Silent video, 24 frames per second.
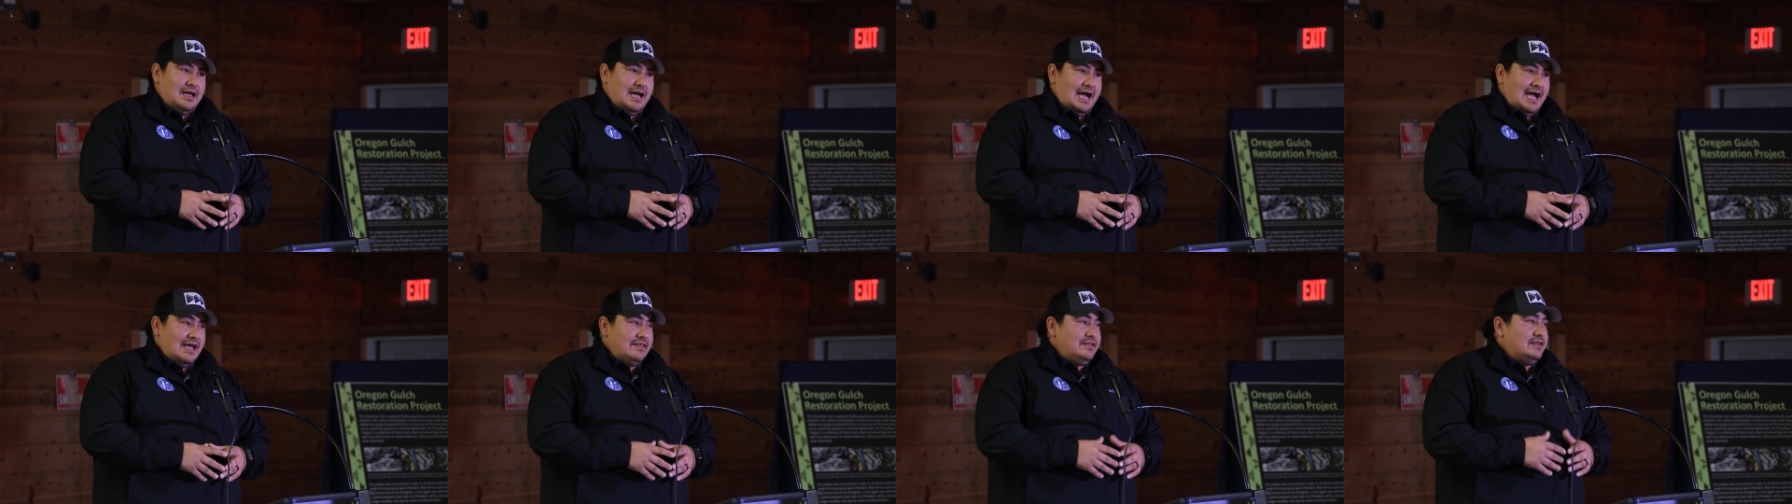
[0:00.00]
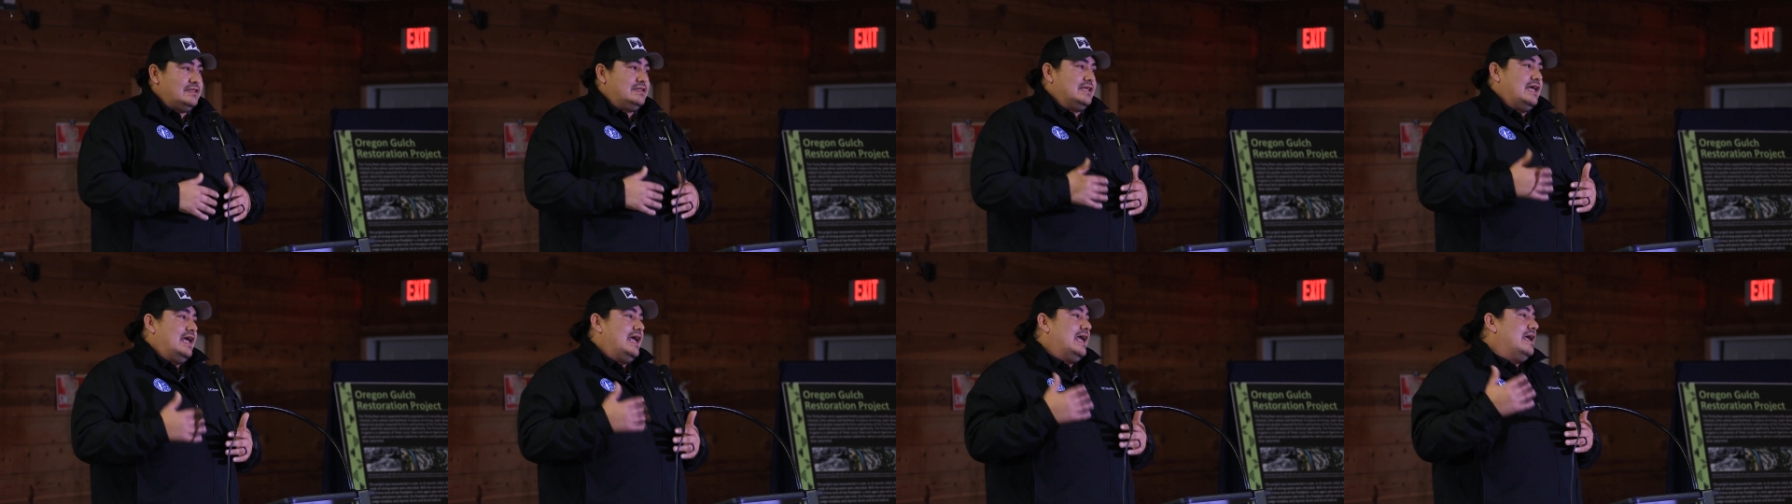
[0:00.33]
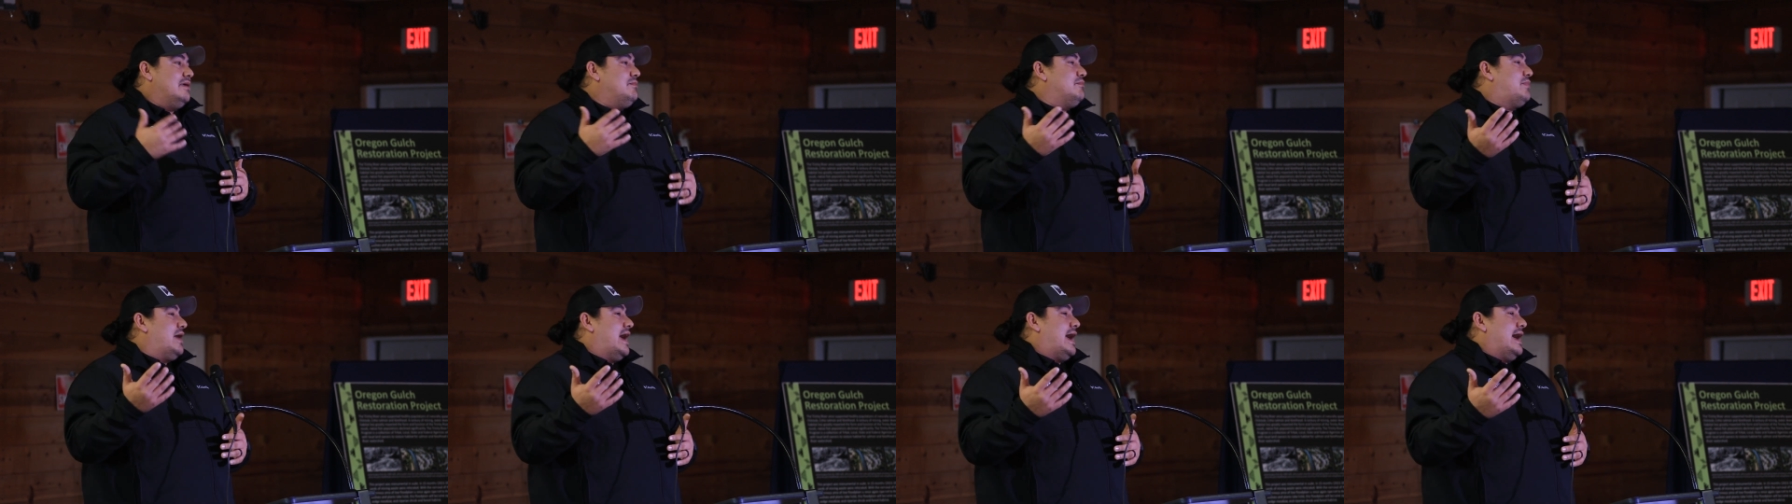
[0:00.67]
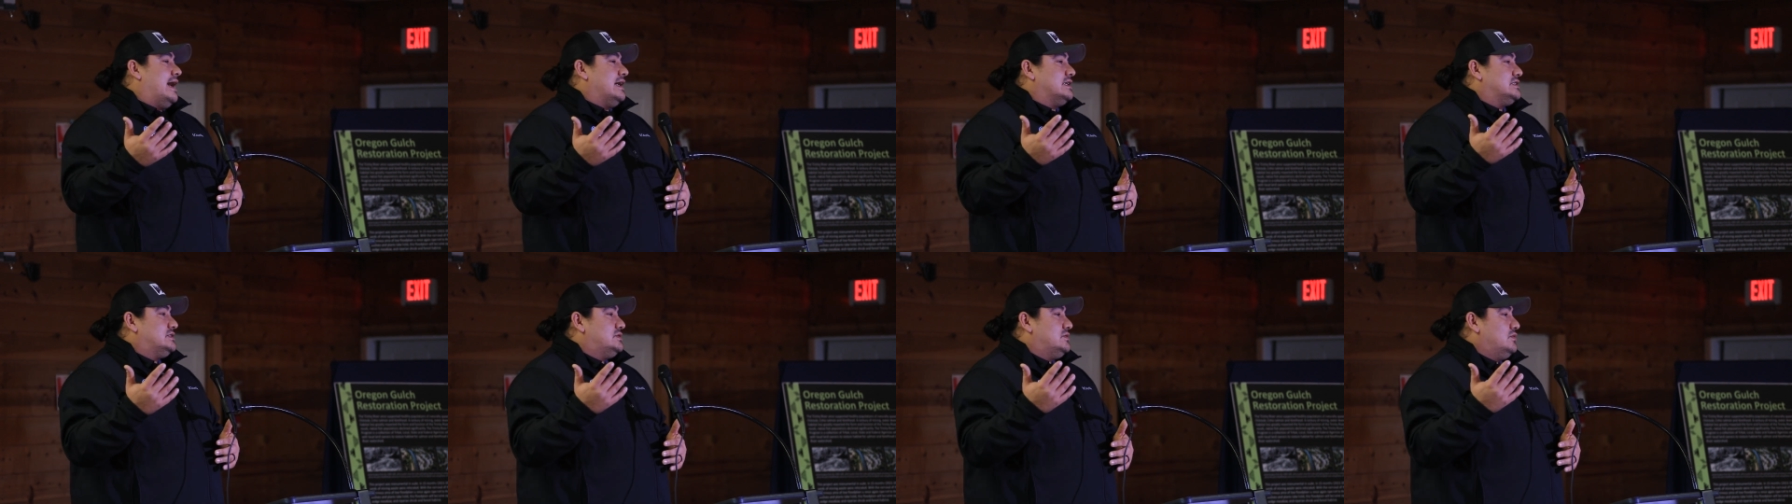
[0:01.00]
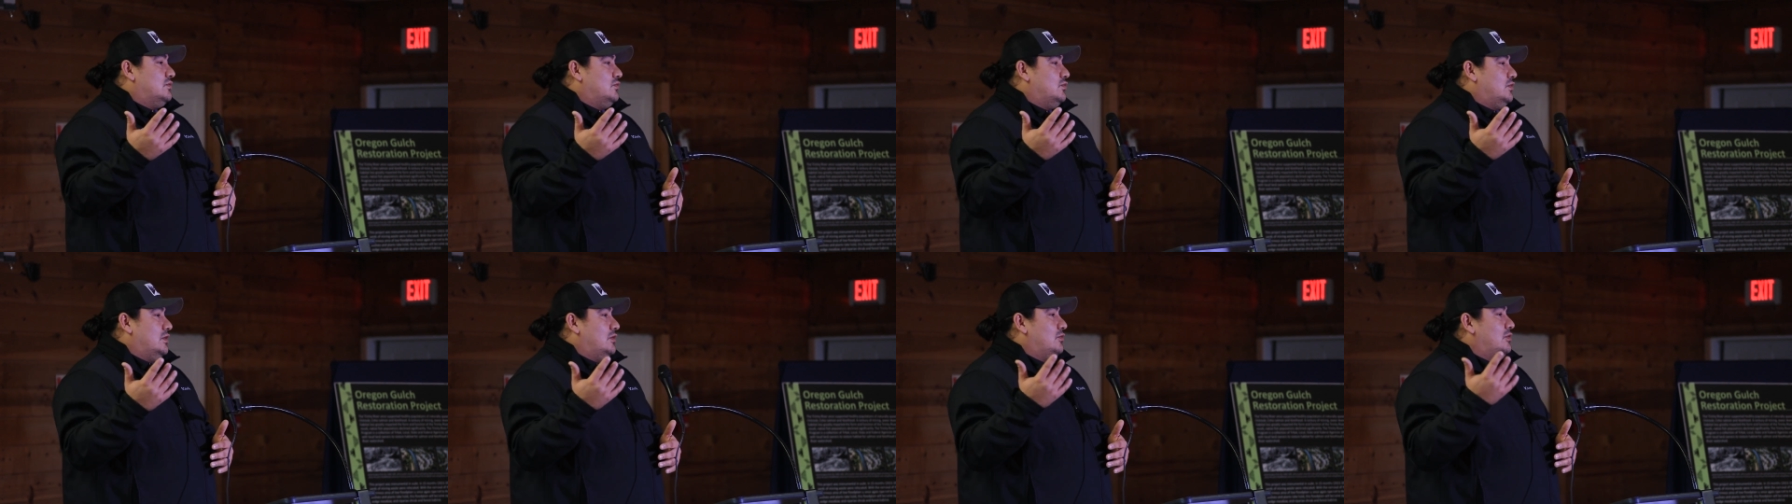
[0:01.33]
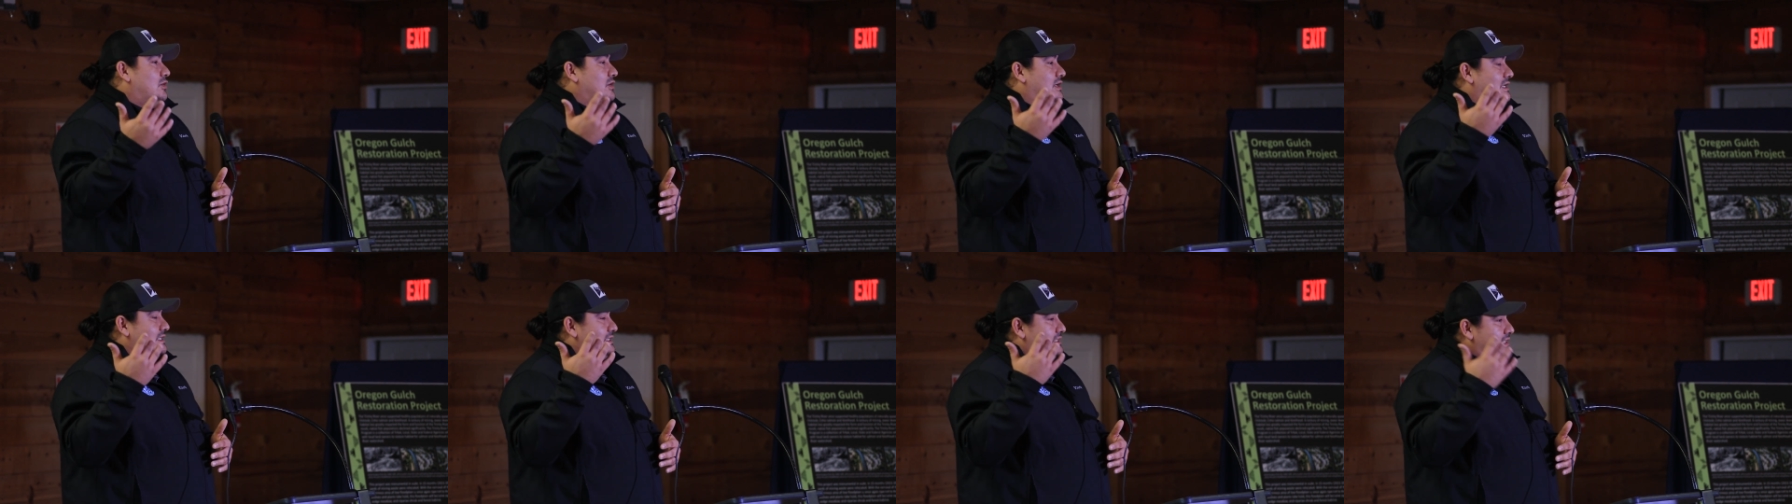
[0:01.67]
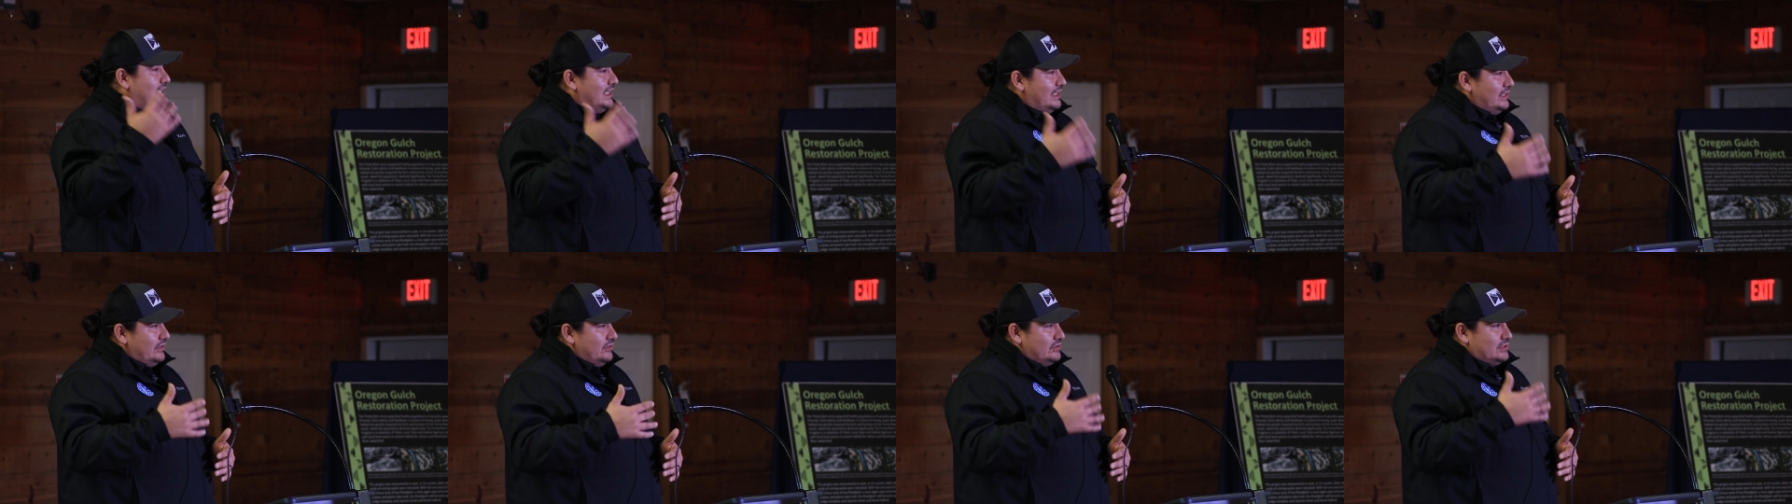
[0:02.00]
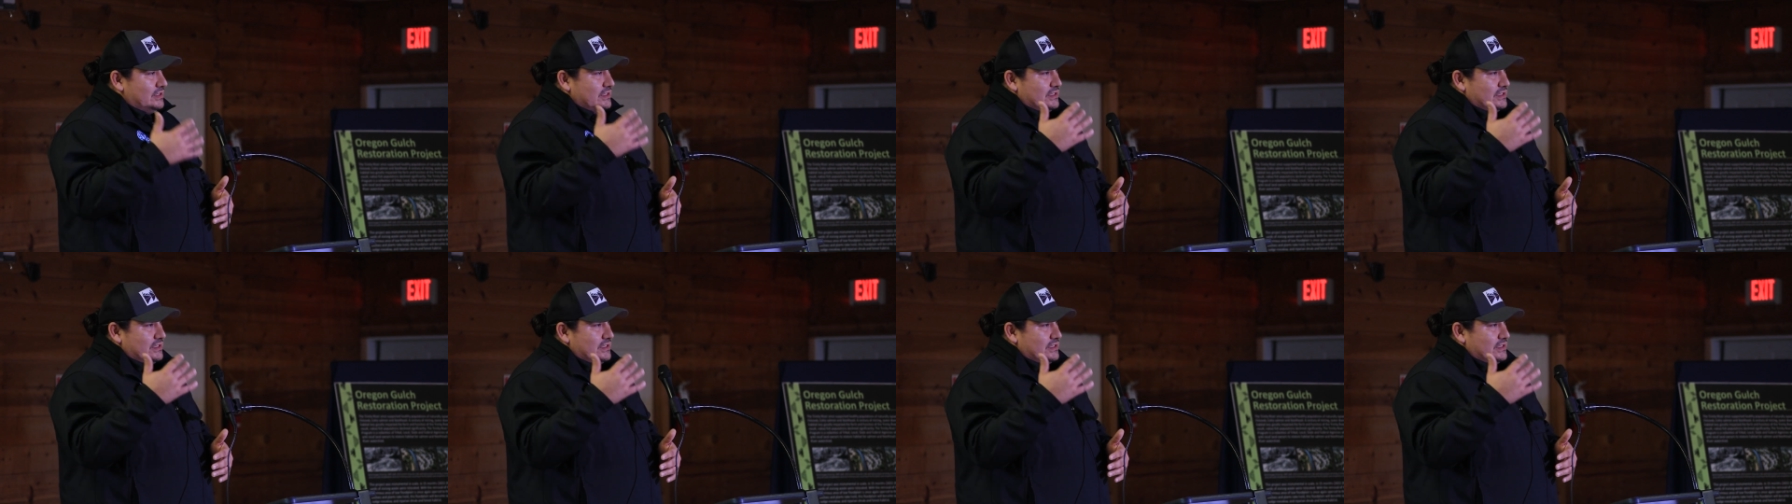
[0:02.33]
I think the impacts we will continue